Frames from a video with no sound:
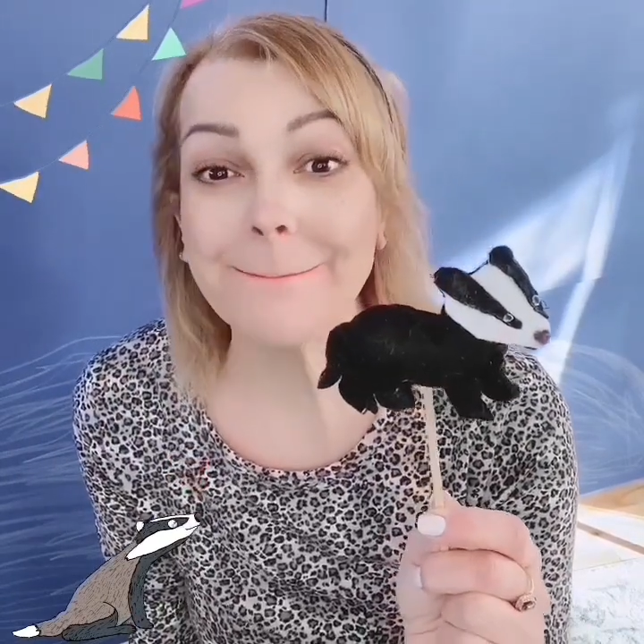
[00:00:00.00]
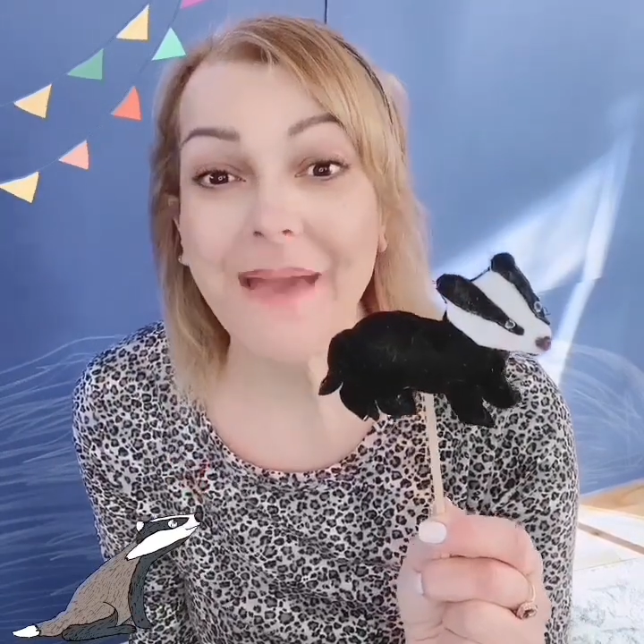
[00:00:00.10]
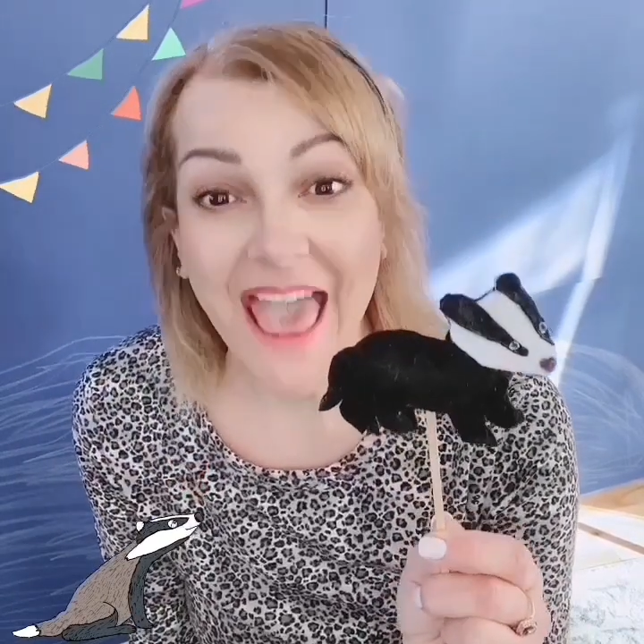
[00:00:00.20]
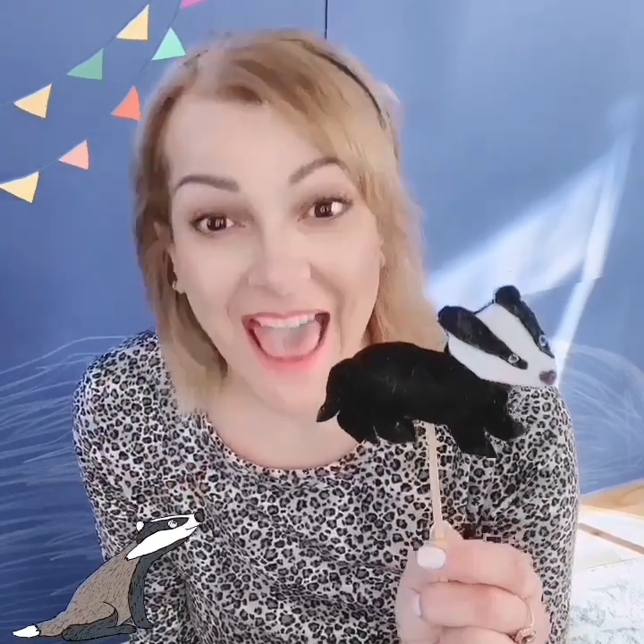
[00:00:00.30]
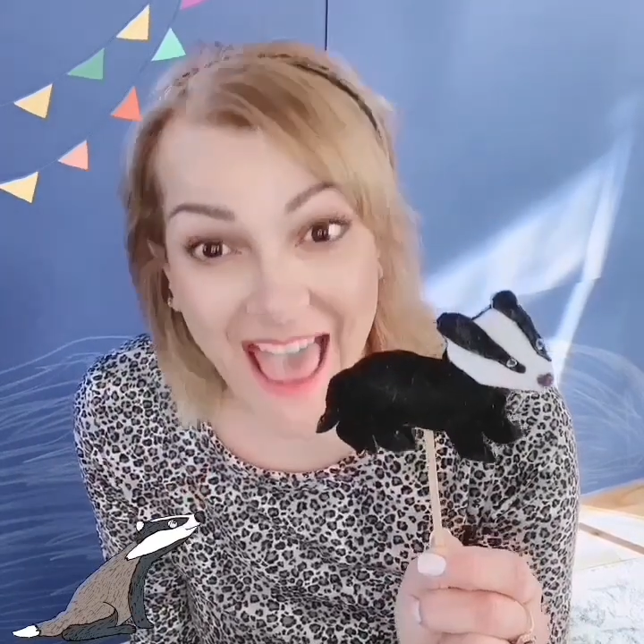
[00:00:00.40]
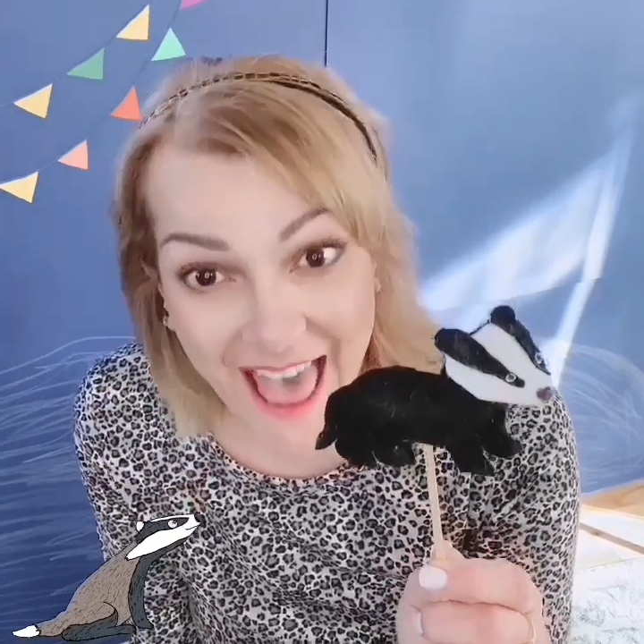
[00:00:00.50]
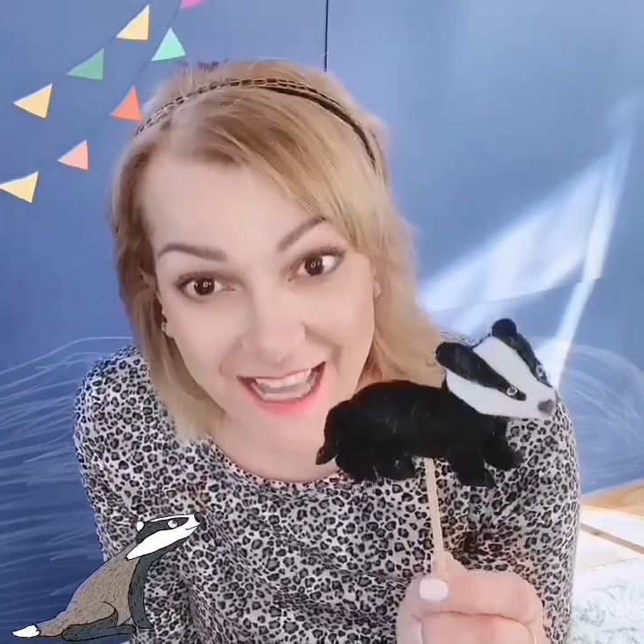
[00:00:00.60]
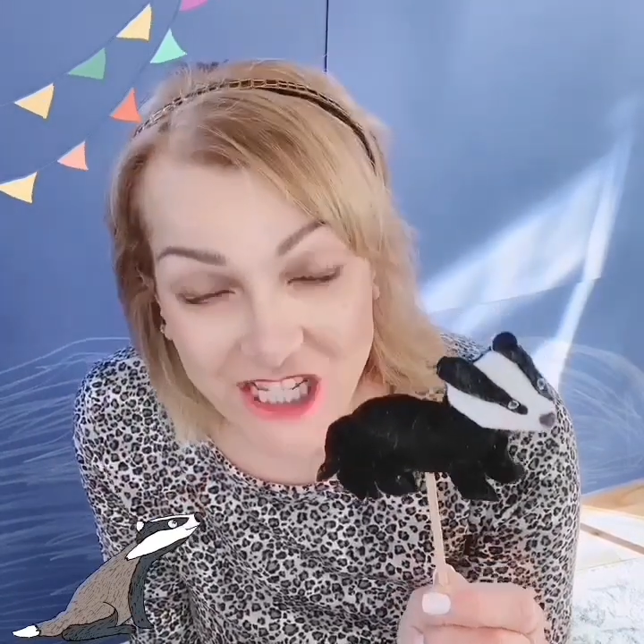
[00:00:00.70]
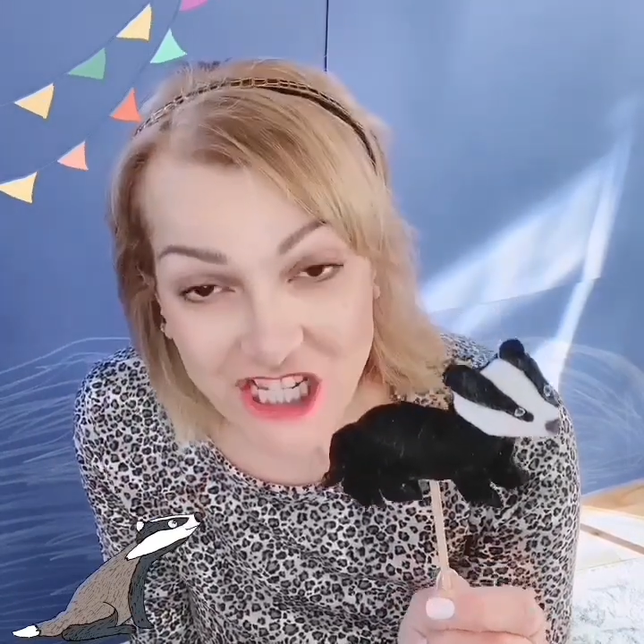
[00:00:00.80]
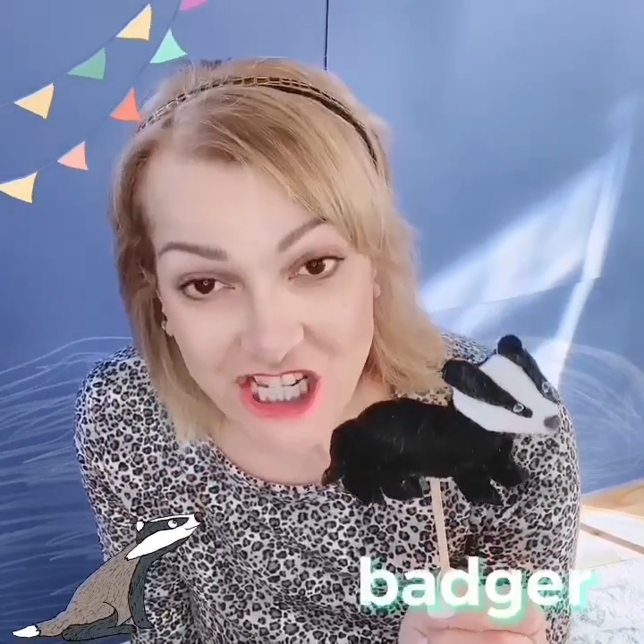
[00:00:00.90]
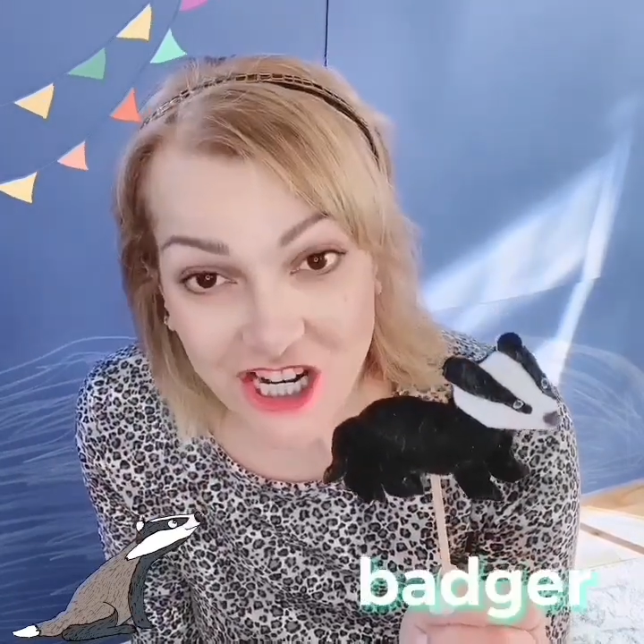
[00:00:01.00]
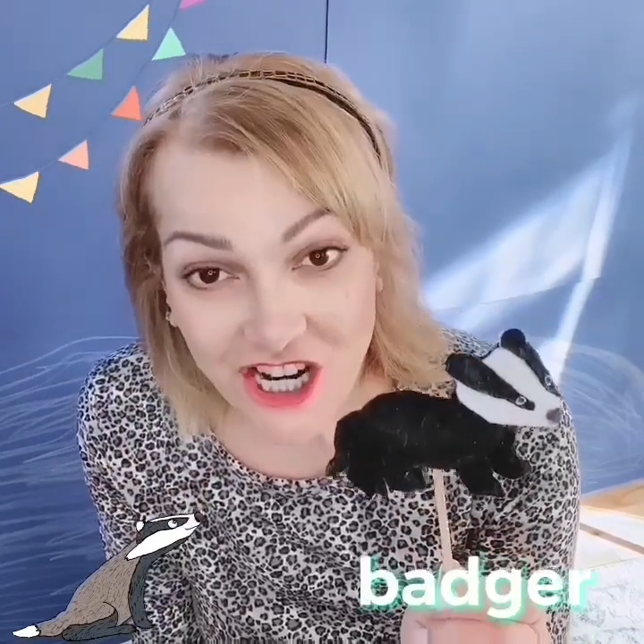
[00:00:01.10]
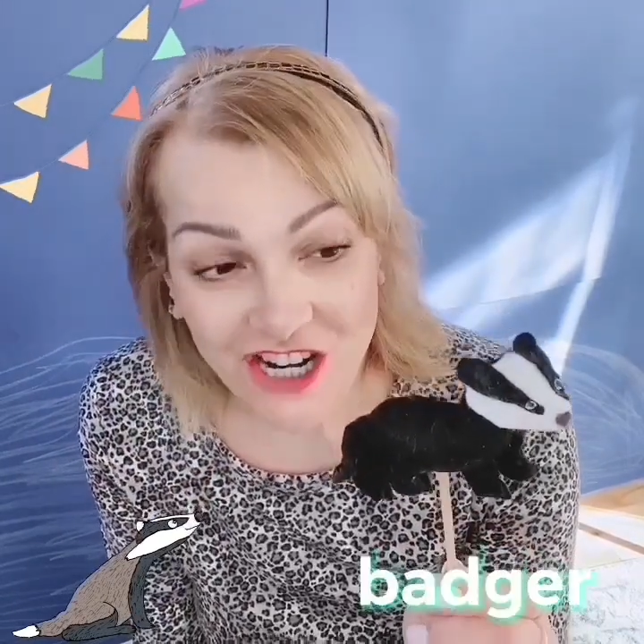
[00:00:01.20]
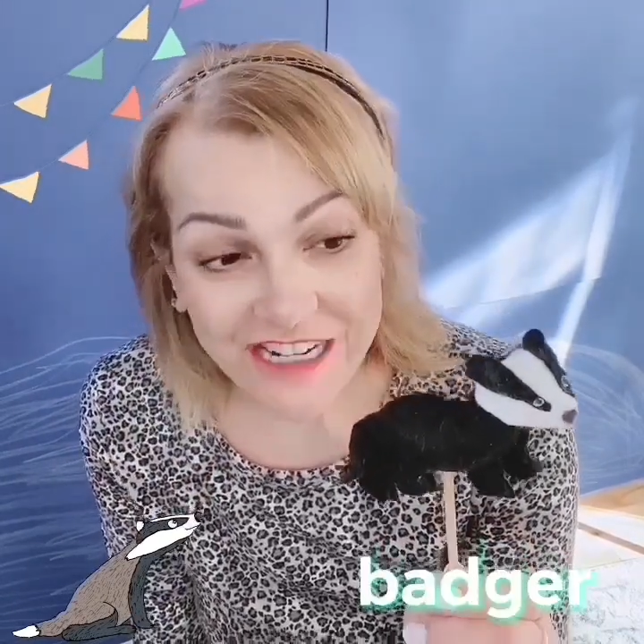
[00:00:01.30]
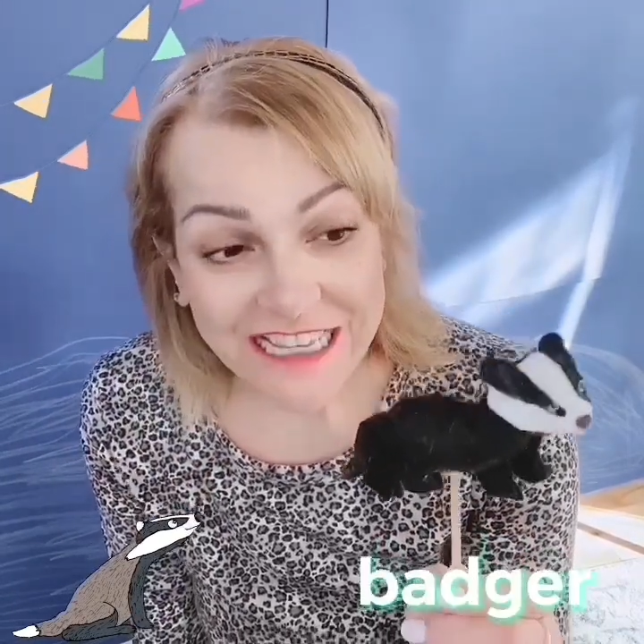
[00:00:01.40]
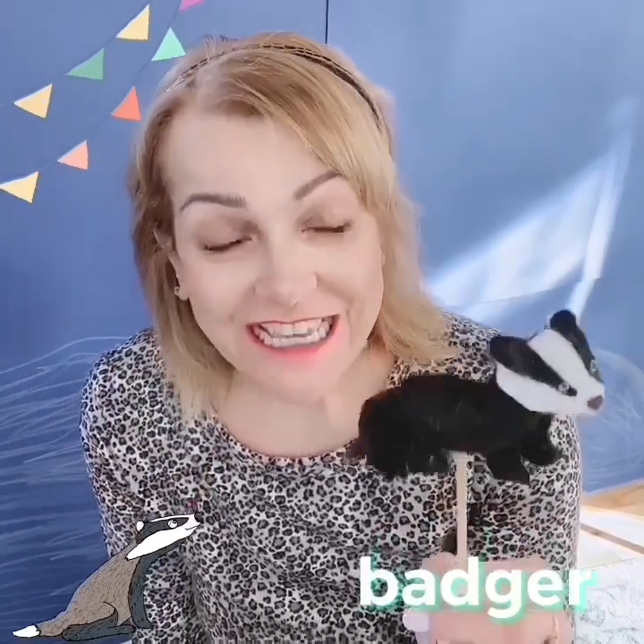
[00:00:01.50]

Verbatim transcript: badger.